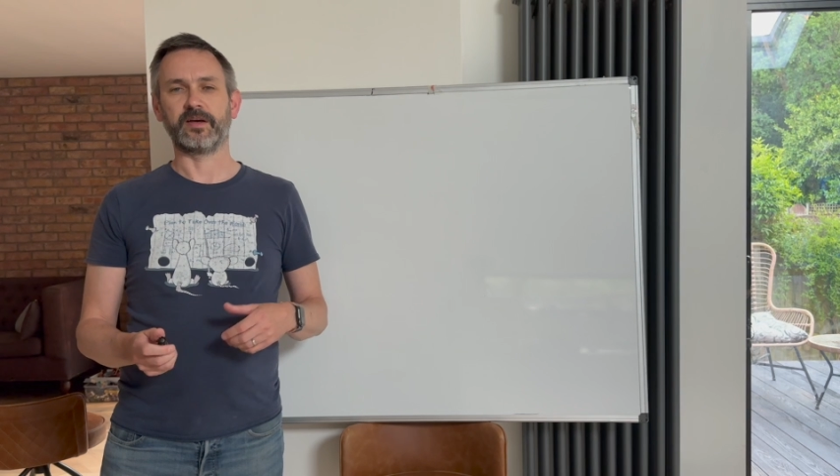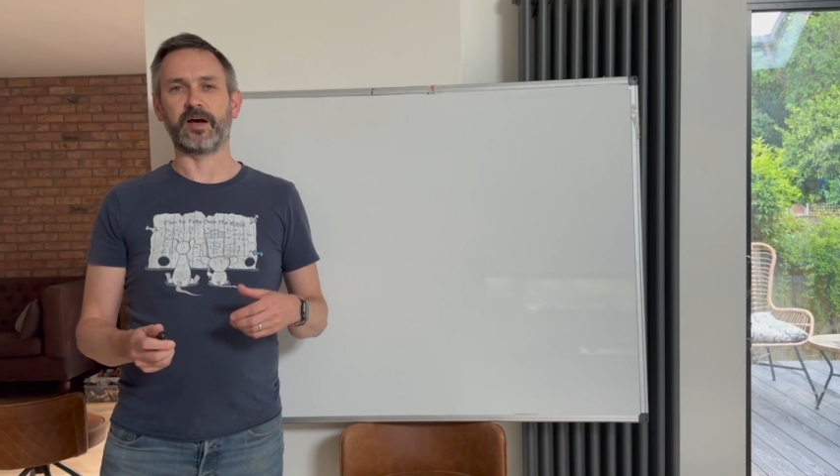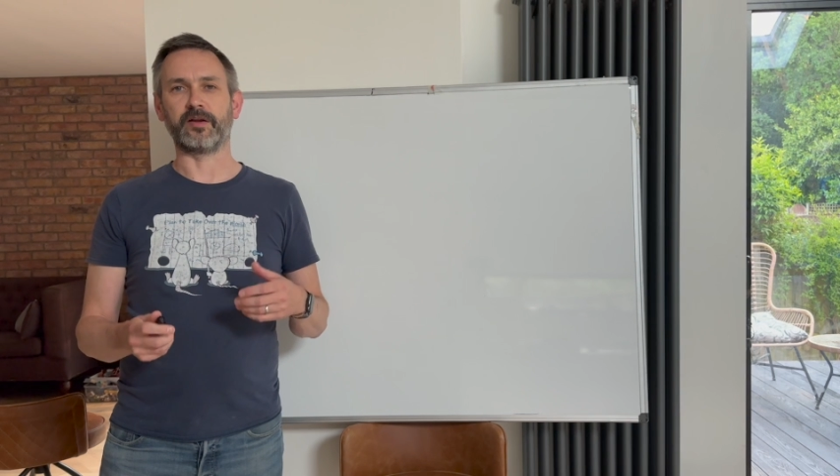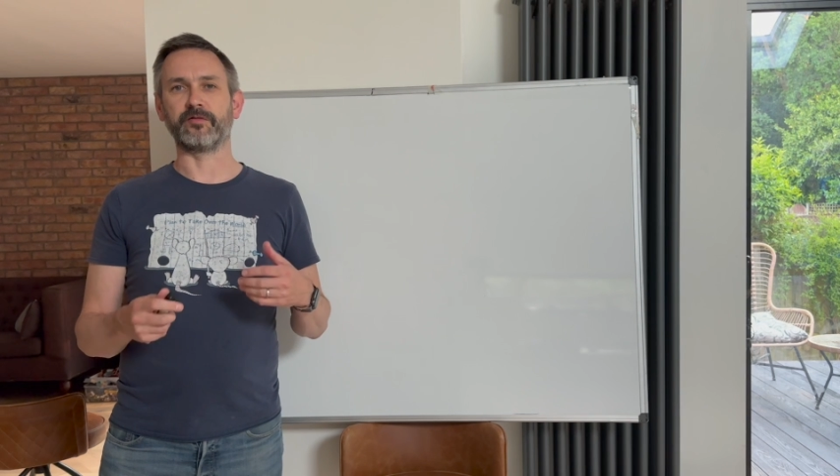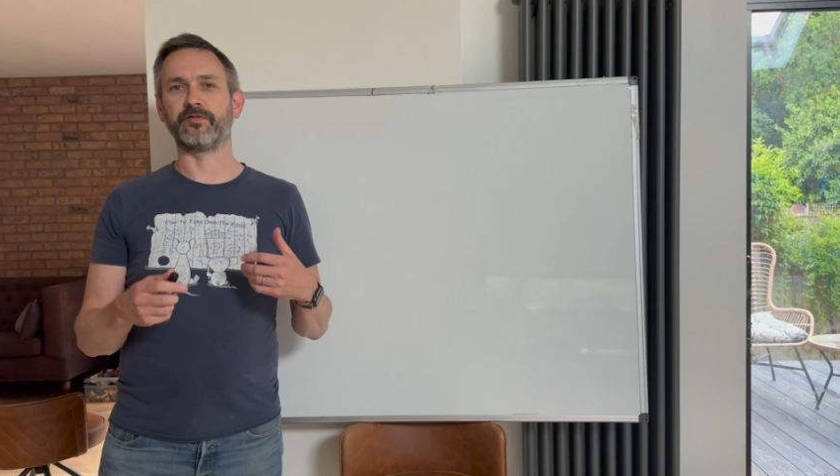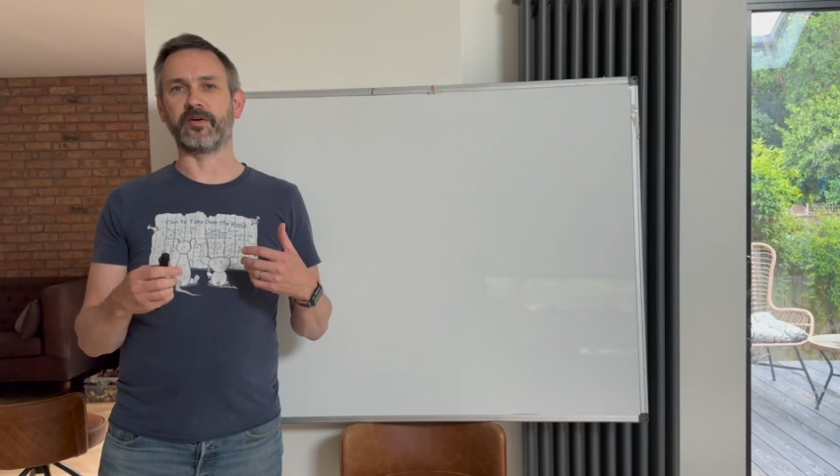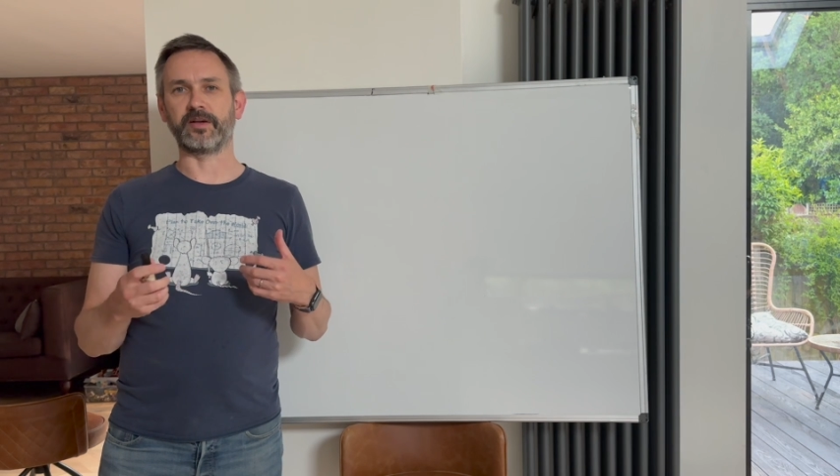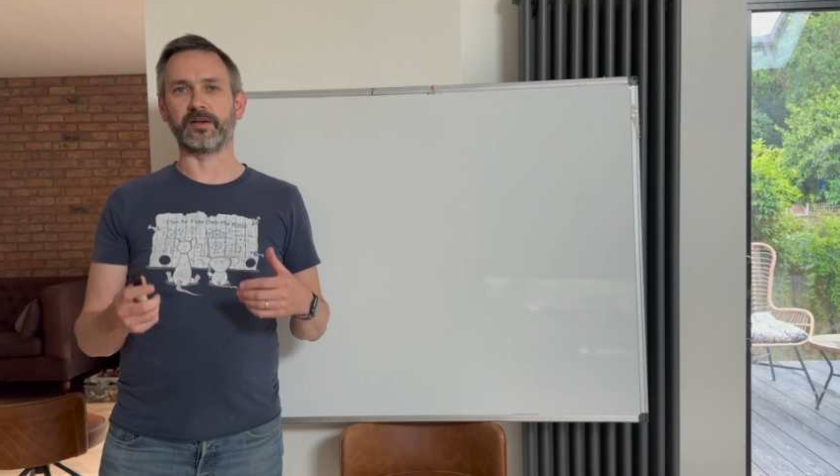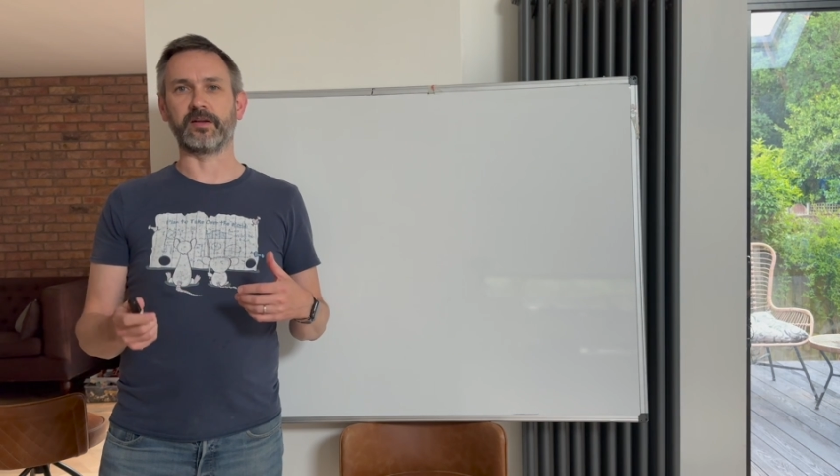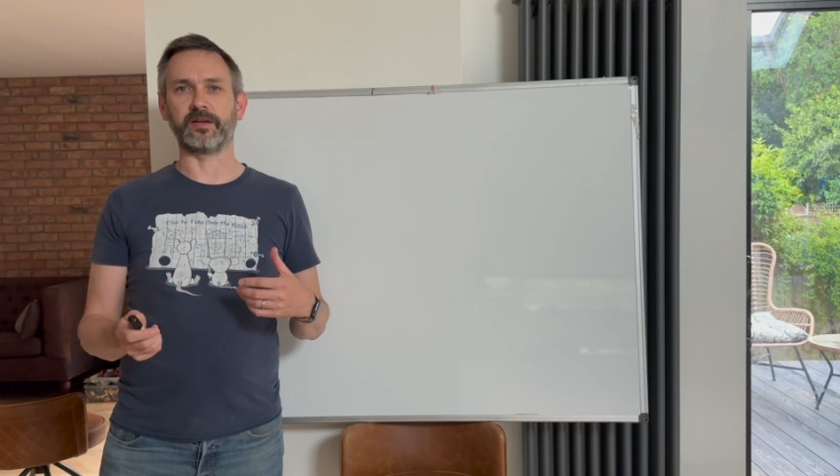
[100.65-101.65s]
and
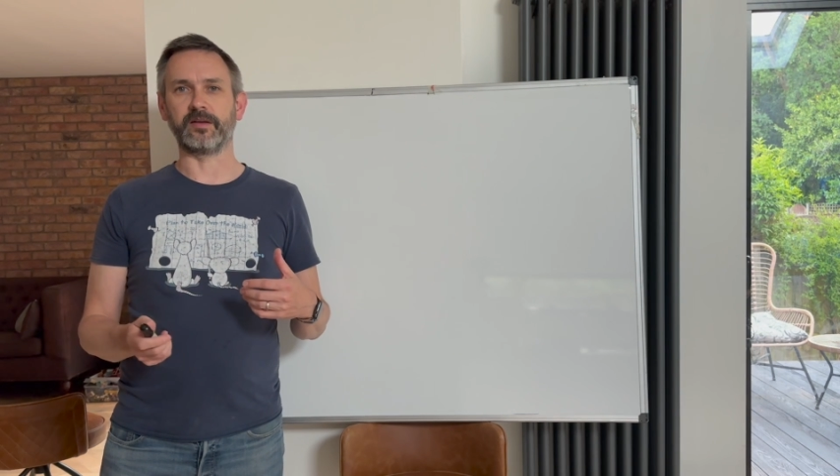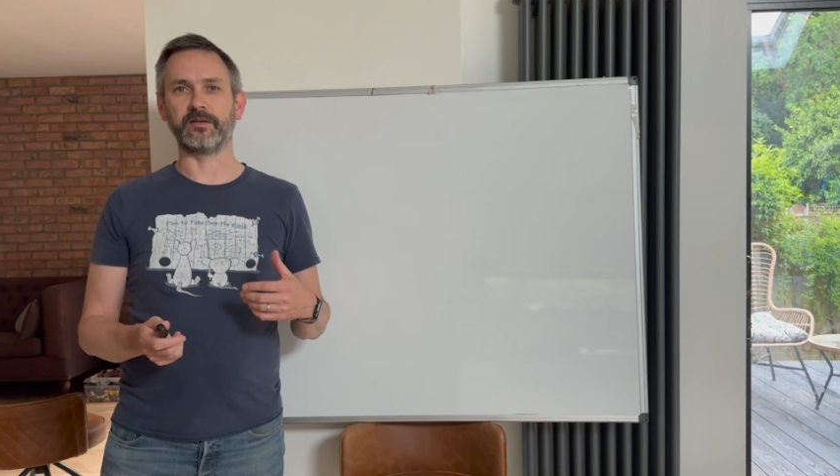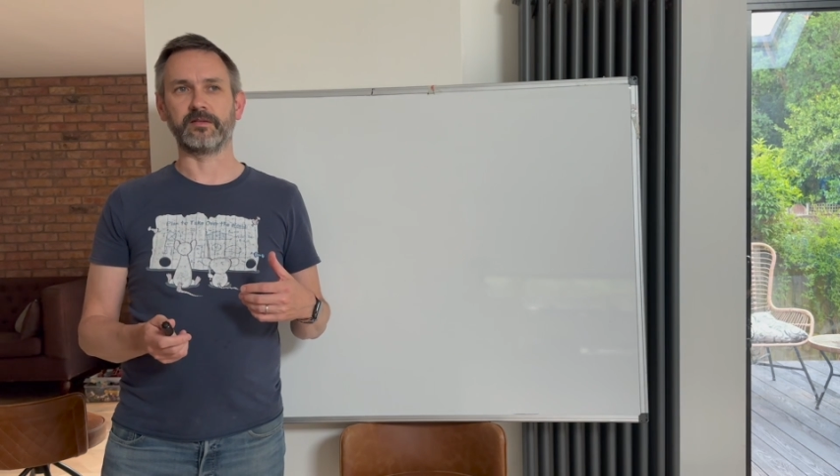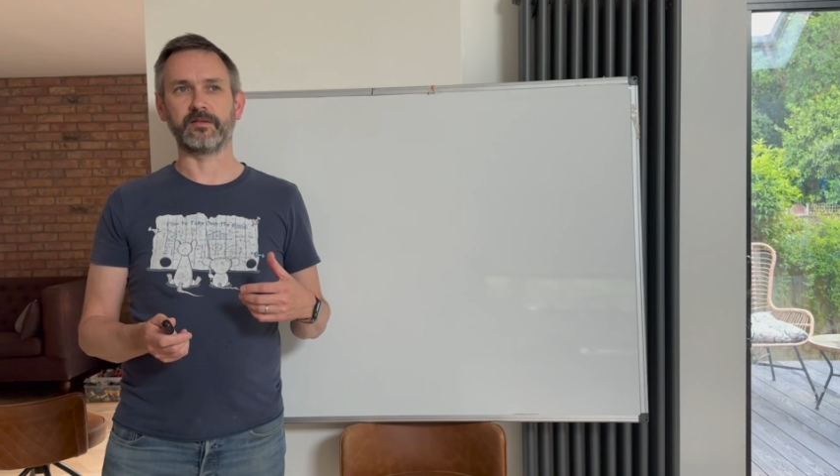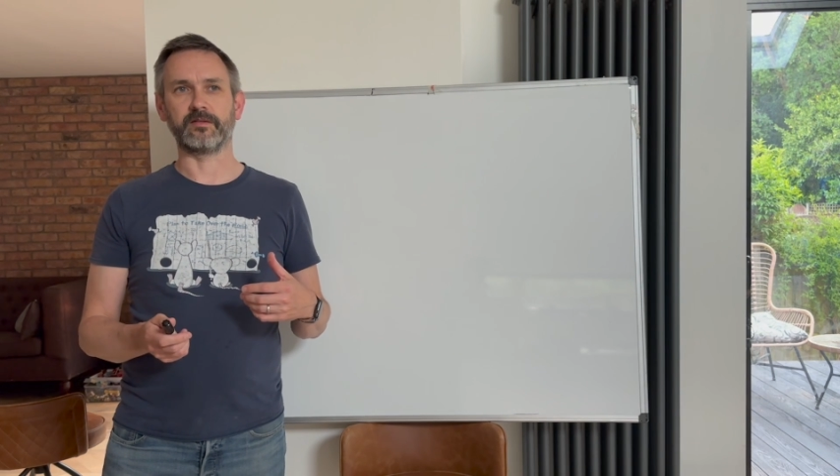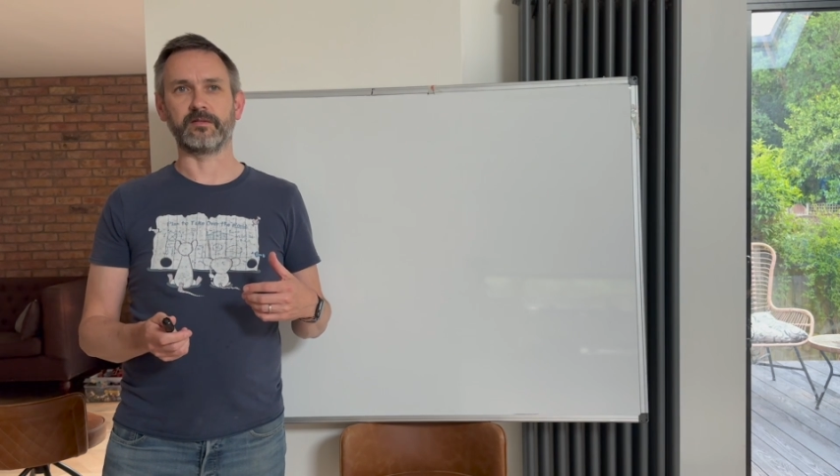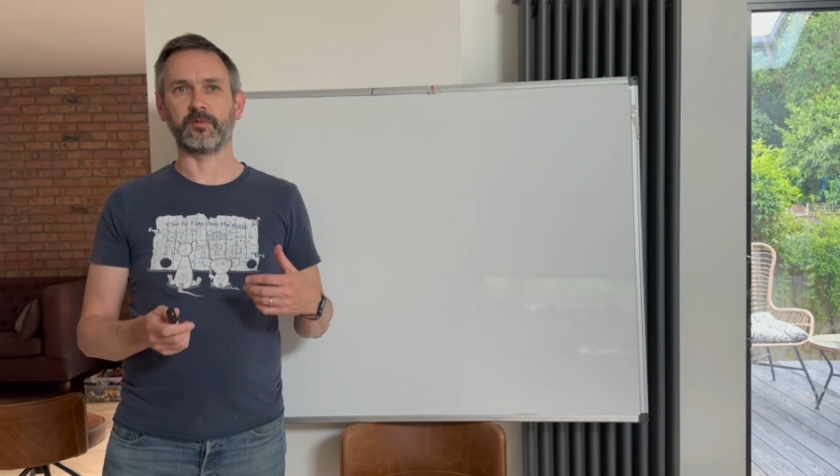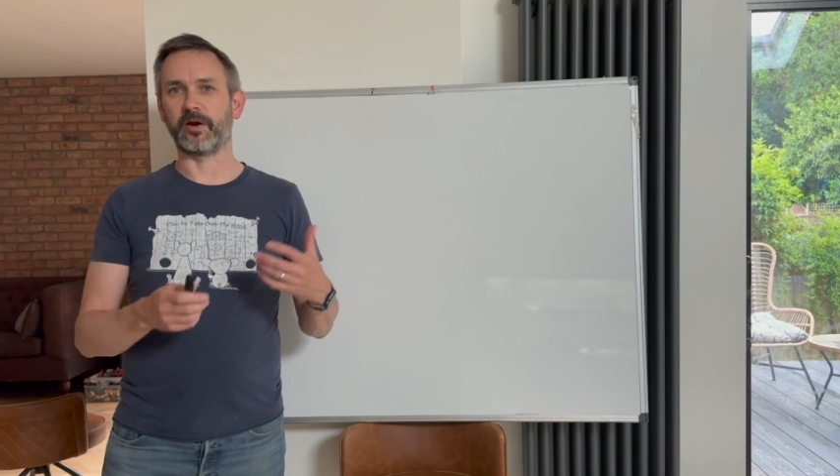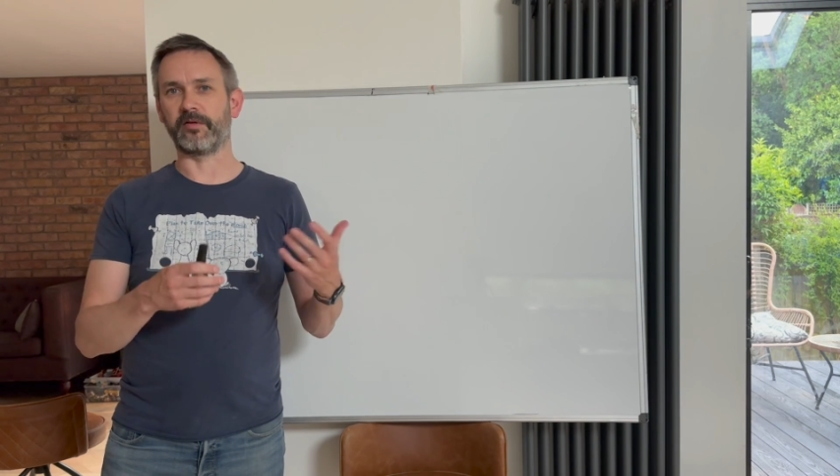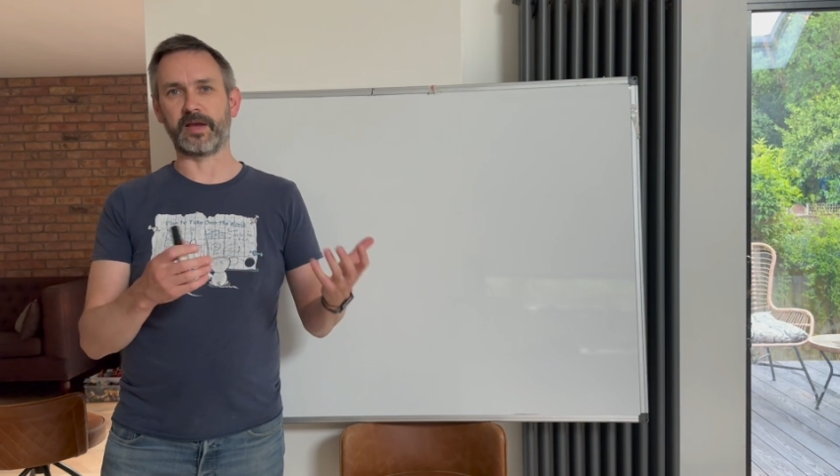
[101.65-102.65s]
finally
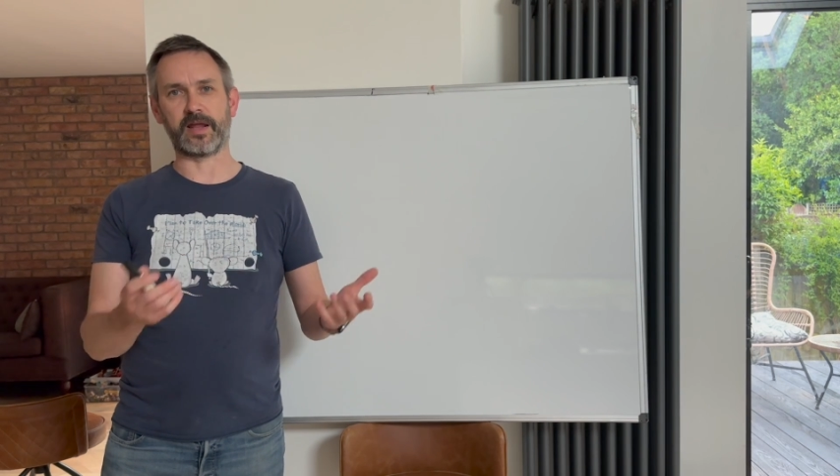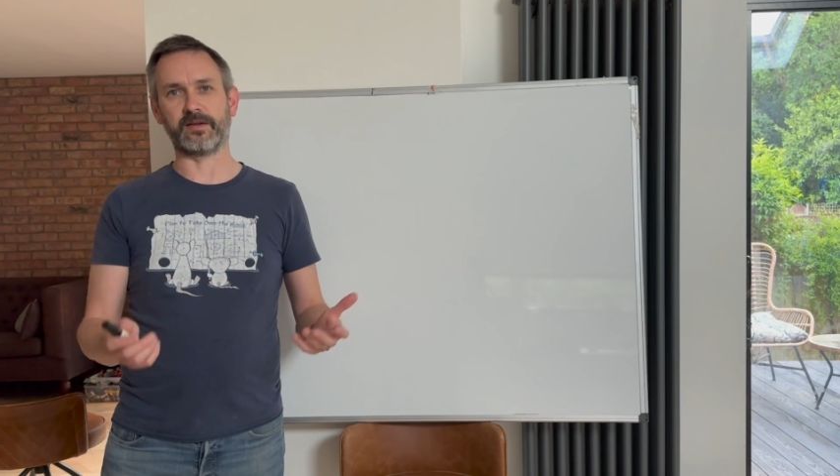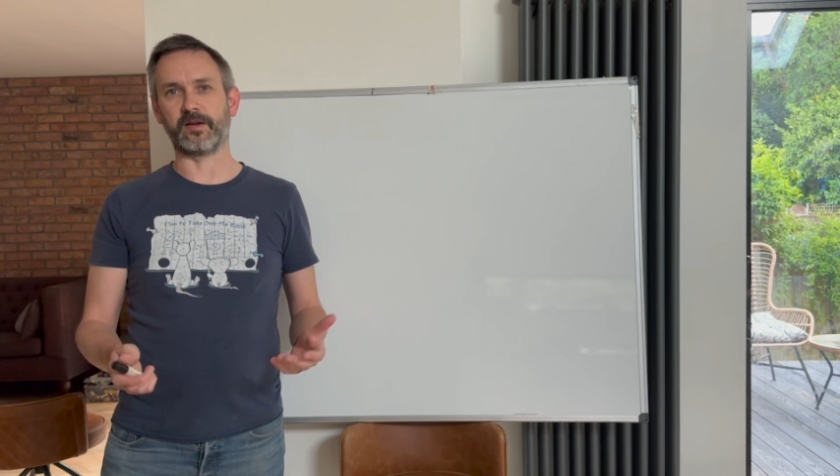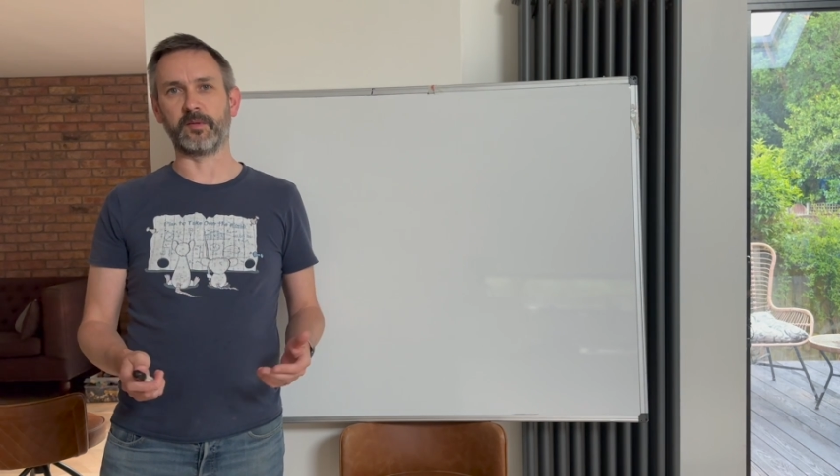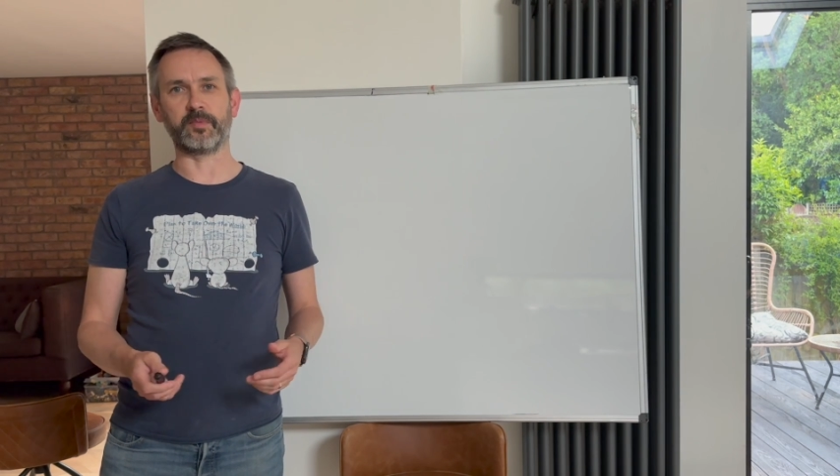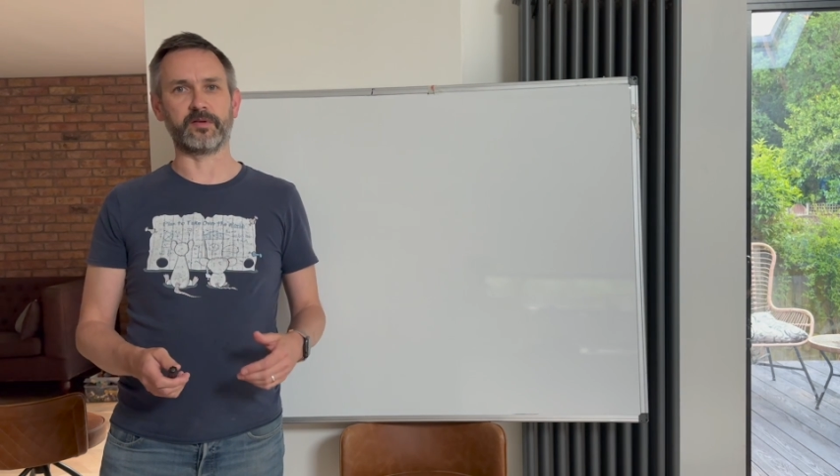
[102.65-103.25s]
where I ended up in